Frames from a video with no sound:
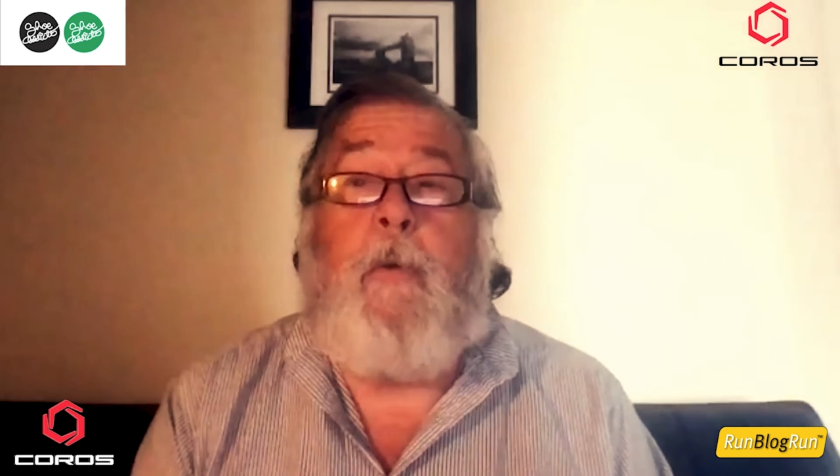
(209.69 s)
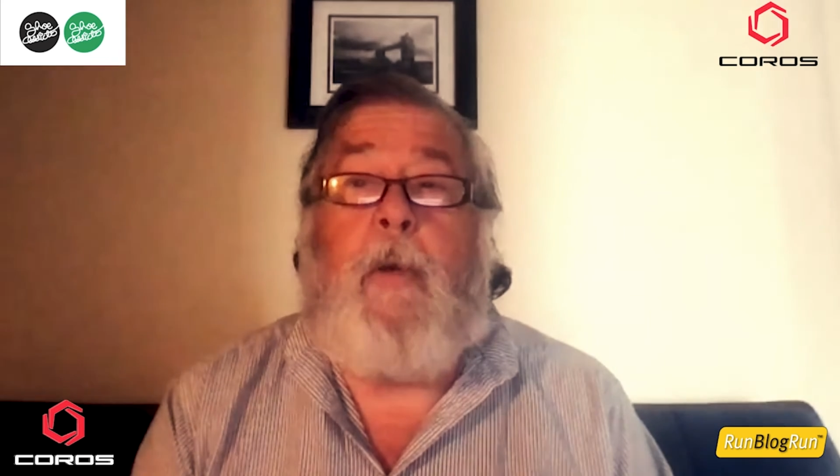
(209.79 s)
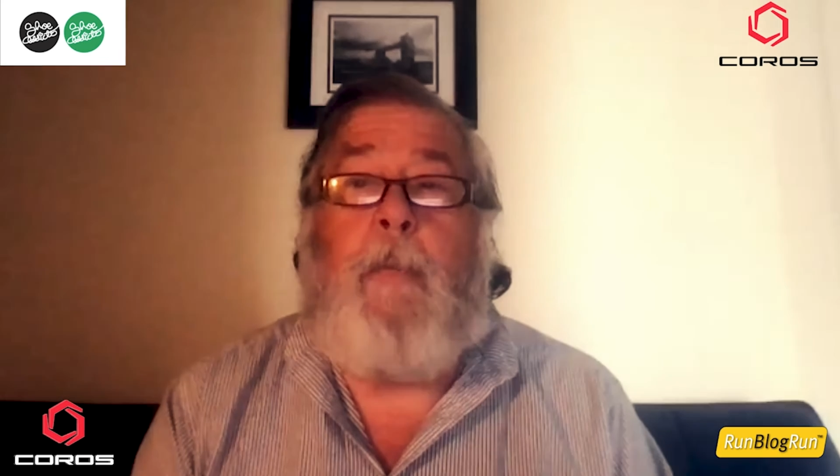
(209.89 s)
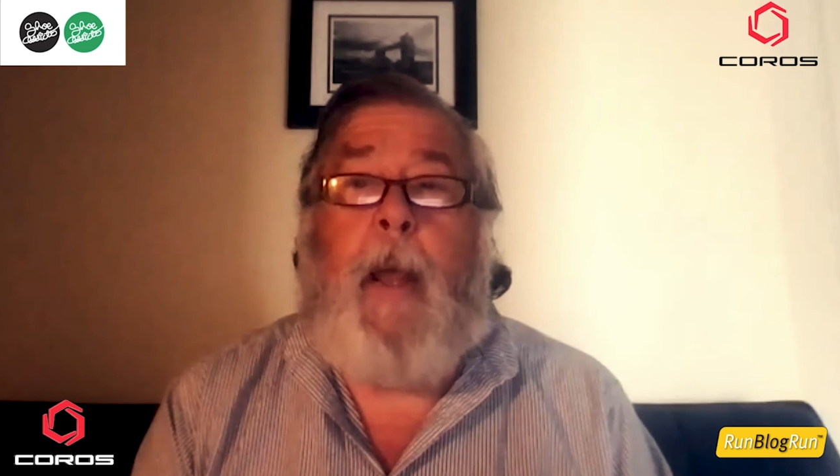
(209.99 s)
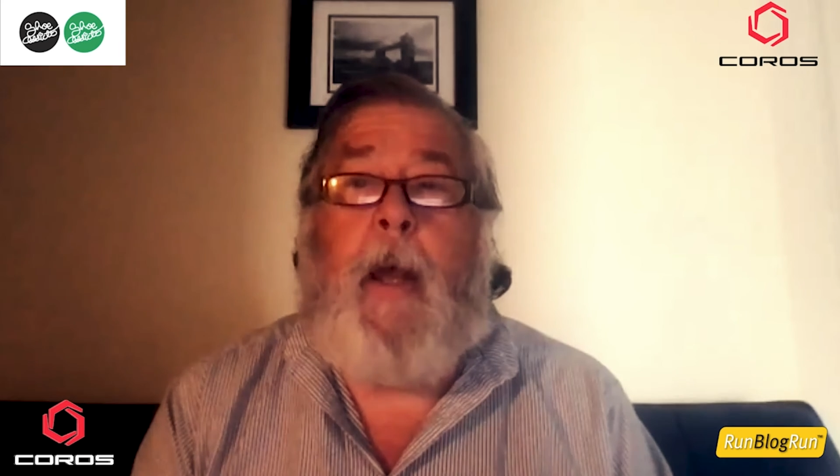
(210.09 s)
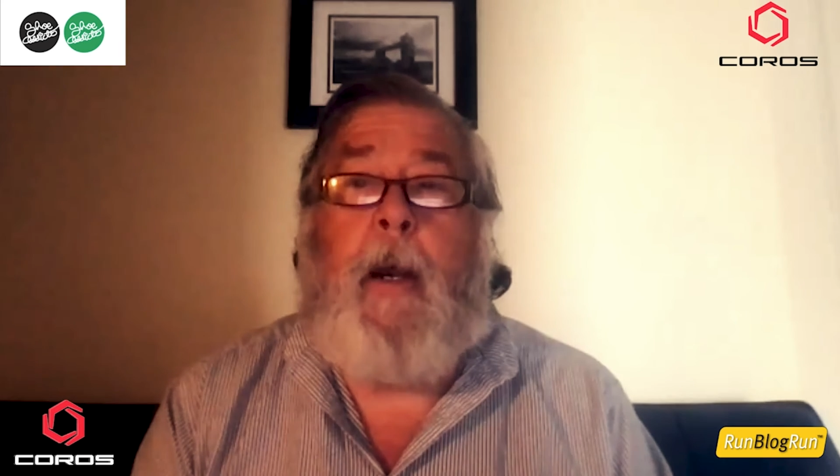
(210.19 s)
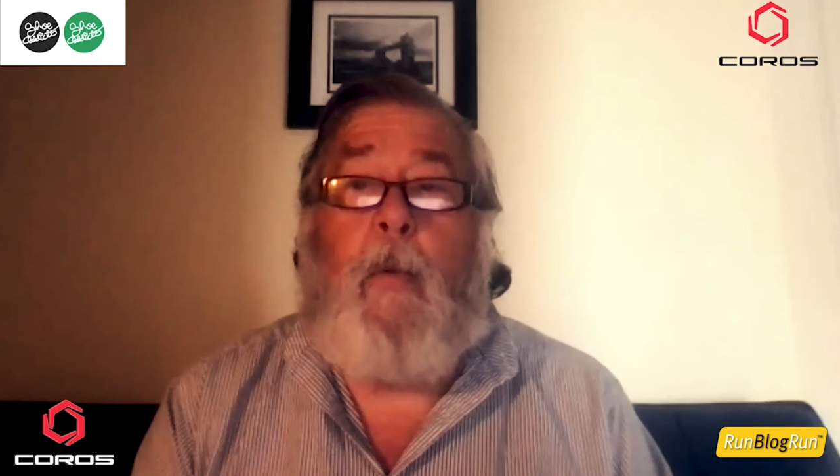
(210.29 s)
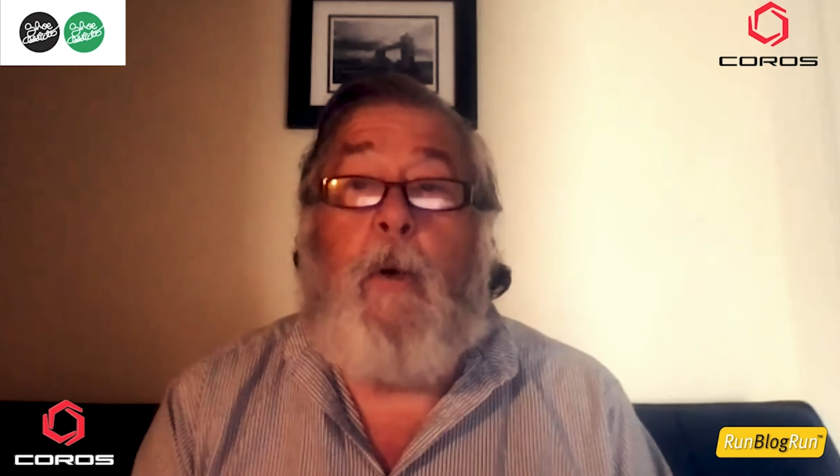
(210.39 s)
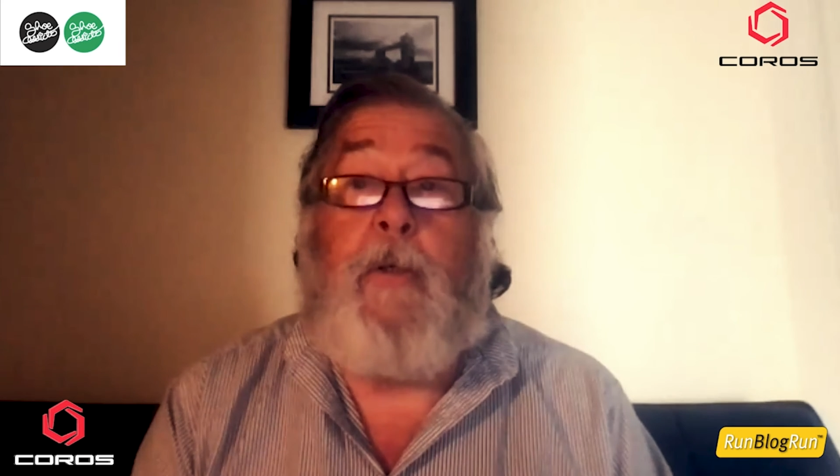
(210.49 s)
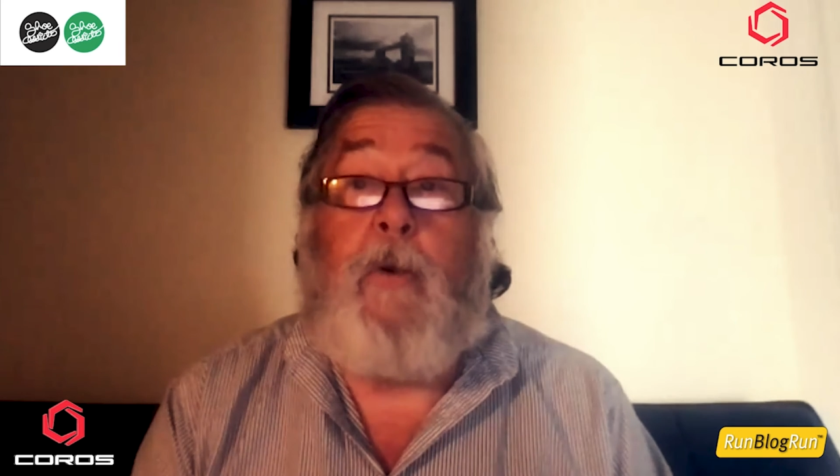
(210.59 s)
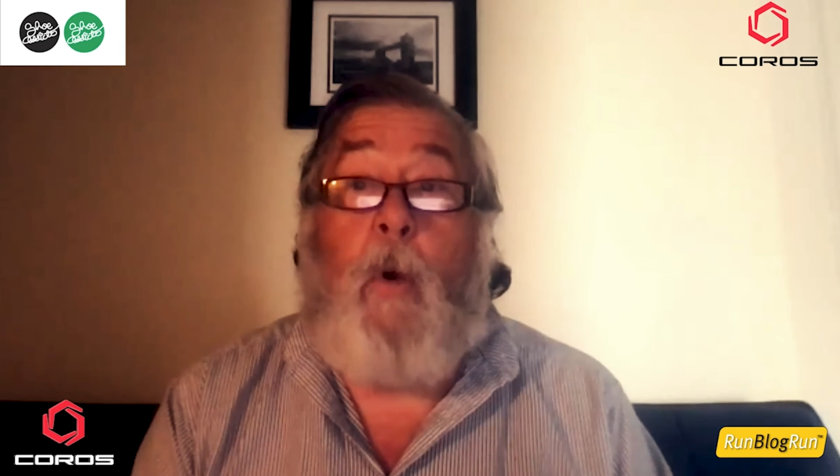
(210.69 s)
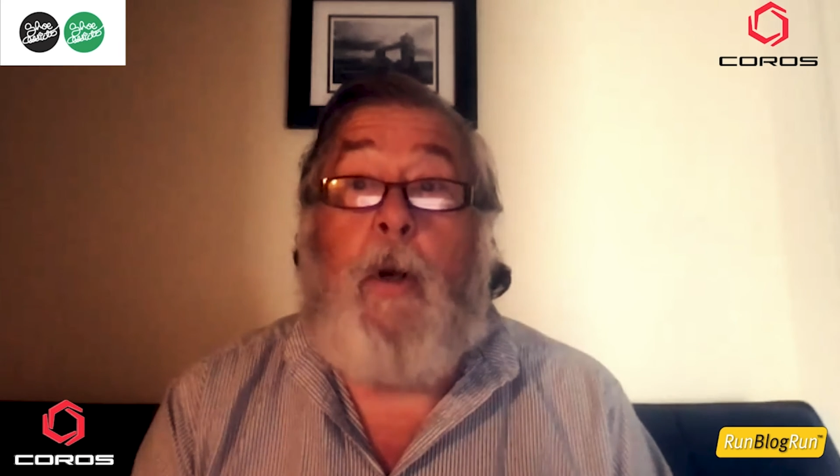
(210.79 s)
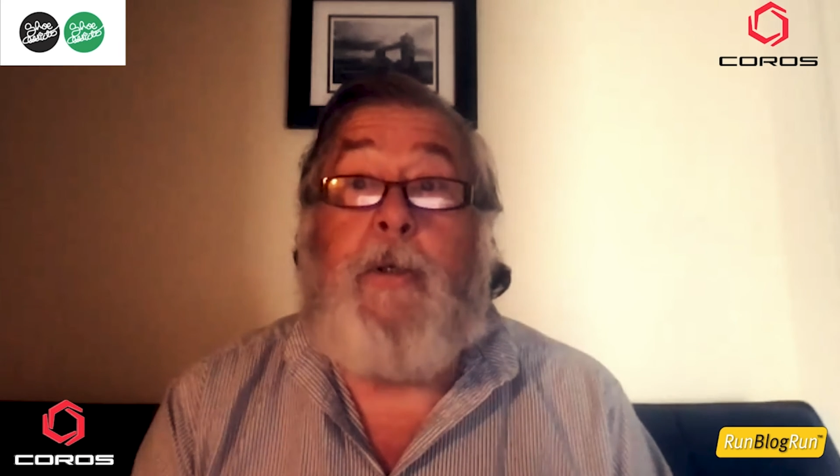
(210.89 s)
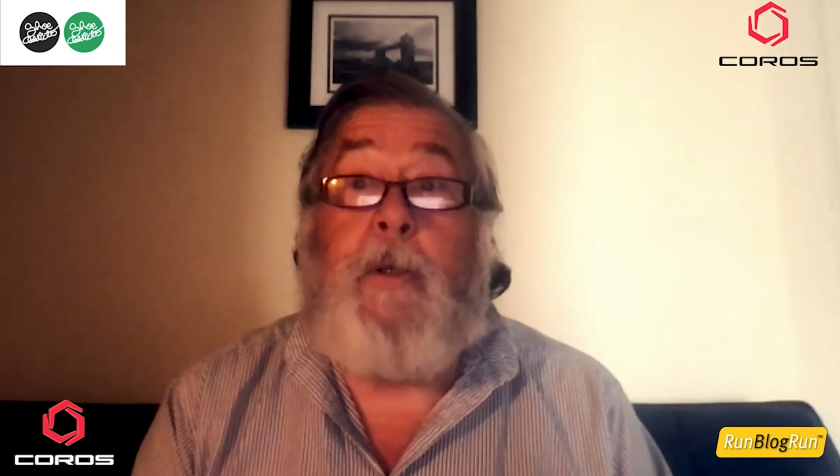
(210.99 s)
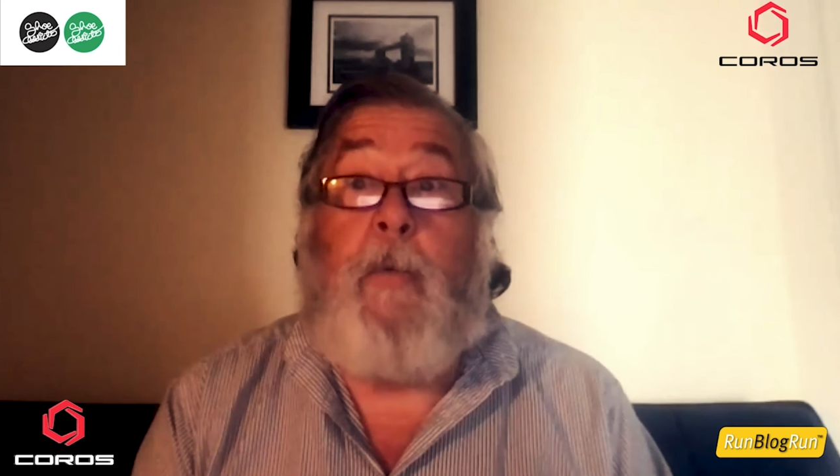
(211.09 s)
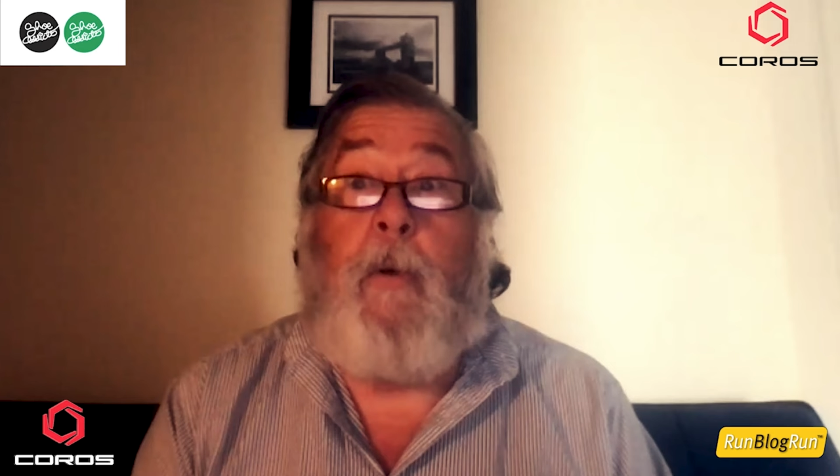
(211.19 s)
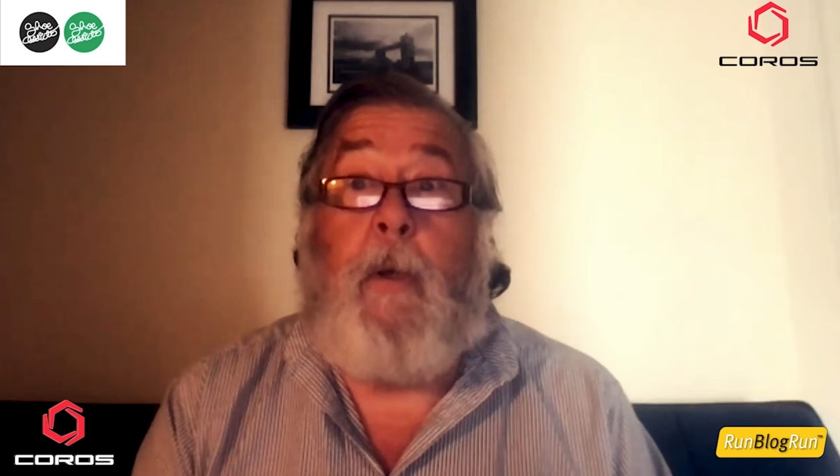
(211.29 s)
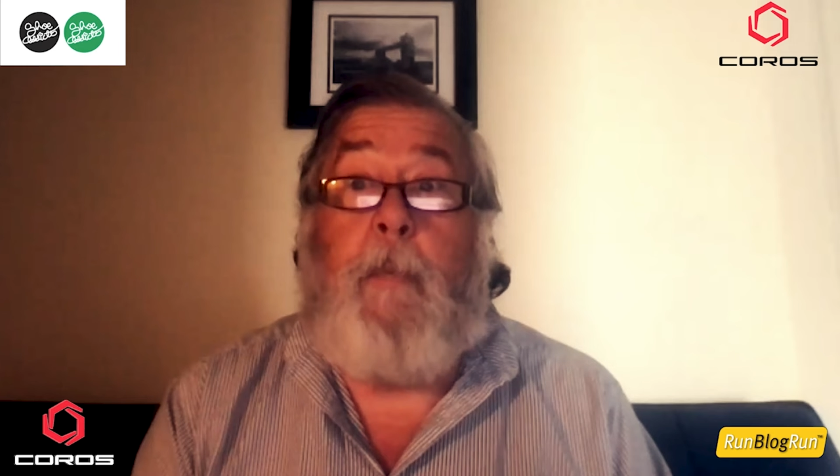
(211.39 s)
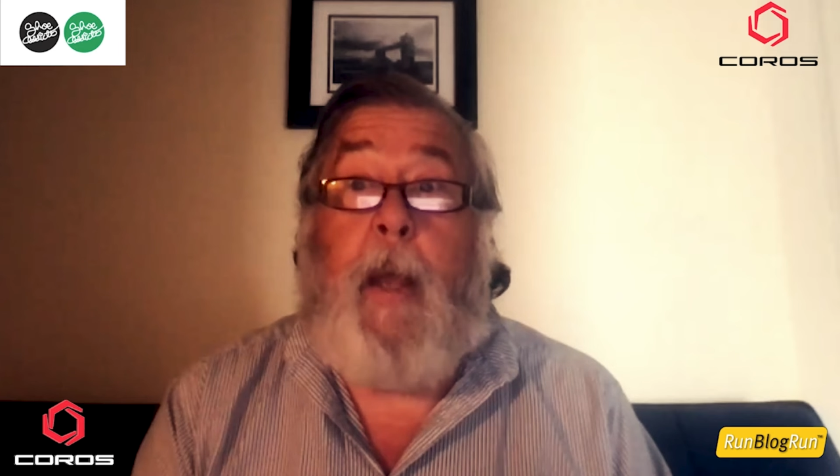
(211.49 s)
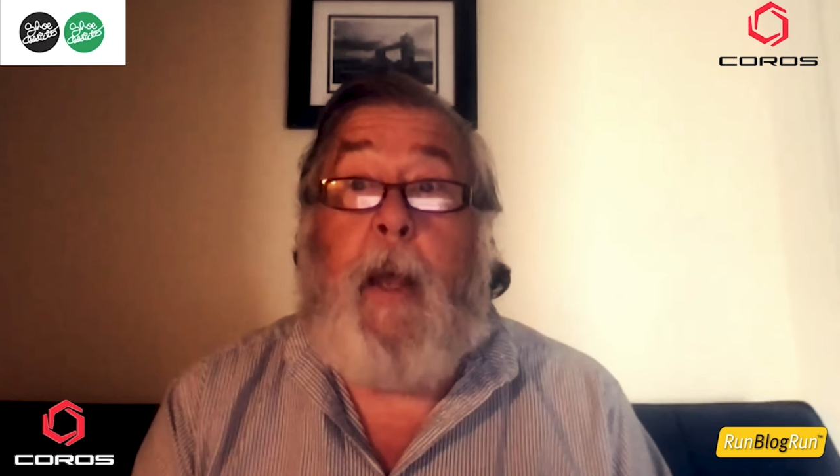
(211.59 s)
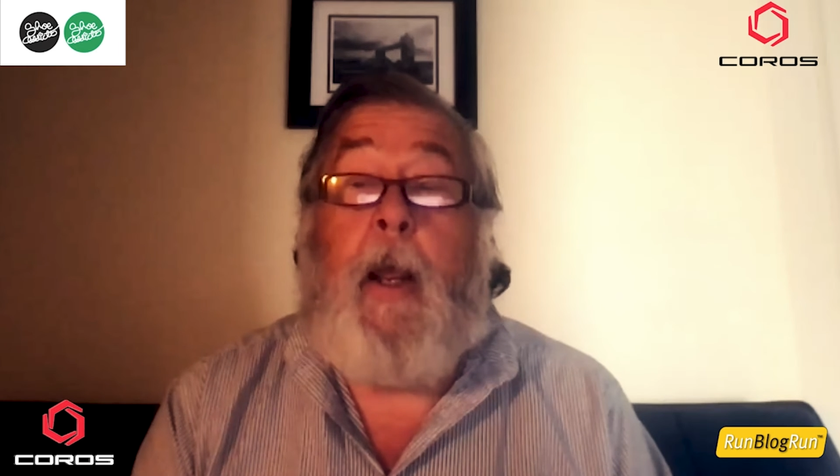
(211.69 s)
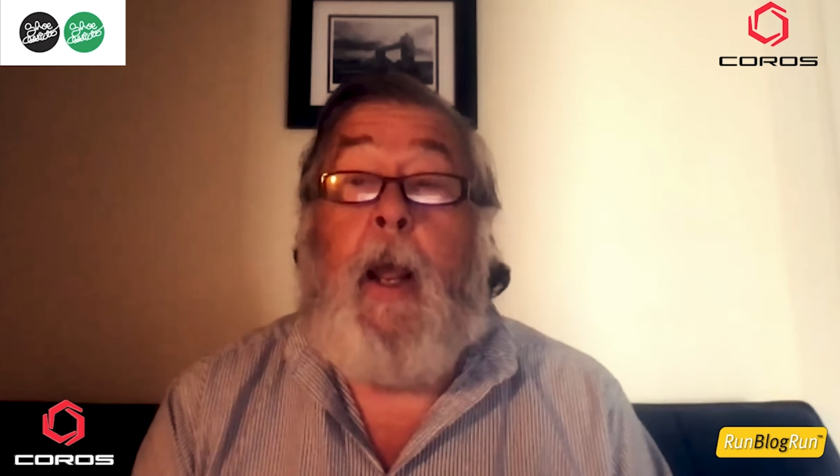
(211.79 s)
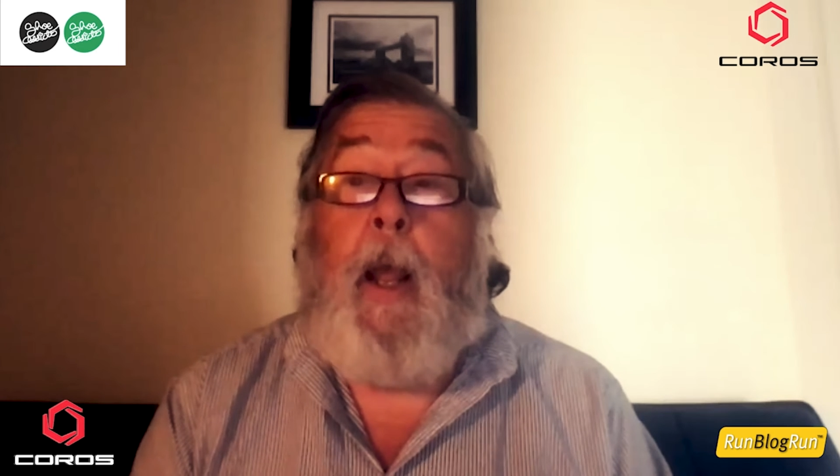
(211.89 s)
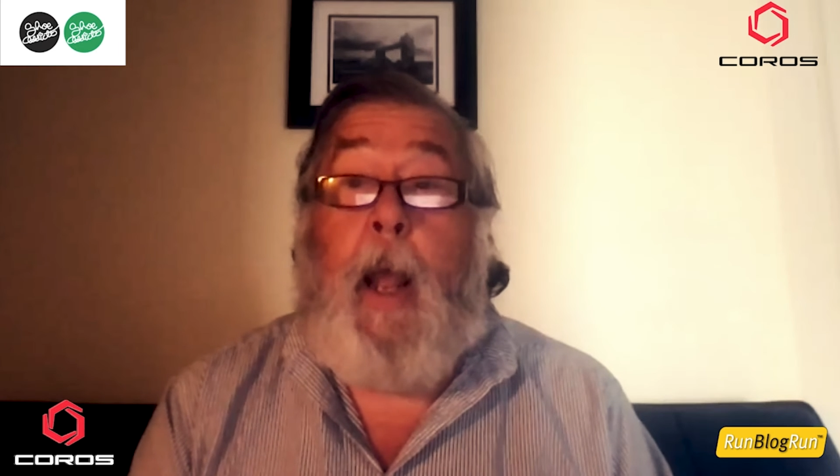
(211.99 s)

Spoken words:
really bad, and he wants Karsten really bad.